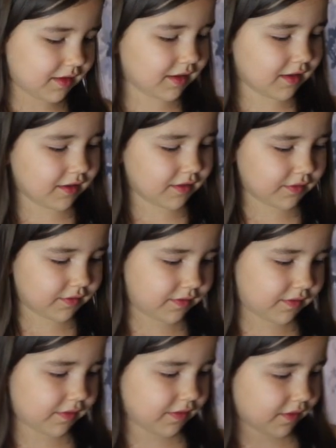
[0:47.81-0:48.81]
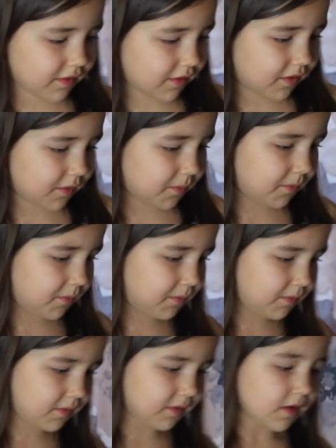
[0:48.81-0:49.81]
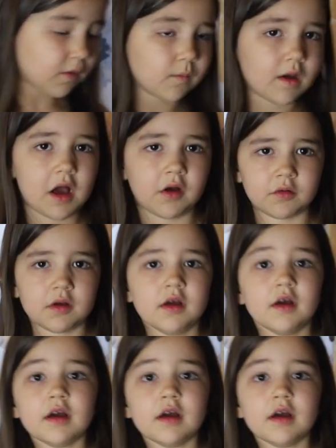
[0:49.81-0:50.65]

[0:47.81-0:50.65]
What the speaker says: is, well,